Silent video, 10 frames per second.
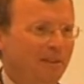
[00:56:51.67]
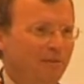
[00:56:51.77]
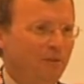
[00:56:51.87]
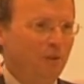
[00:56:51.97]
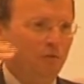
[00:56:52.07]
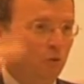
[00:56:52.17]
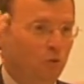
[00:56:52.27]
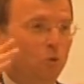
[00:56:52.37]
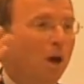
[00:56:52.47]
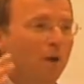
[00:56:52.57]
if you
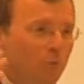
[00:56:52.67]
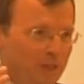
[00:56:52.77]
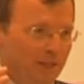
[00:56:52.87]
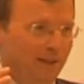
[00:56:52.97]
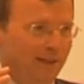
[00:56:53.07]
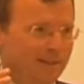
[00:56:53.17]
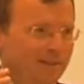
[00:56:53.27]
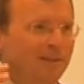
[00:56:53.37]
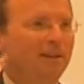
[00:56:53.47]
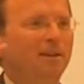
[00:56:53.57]
do not realize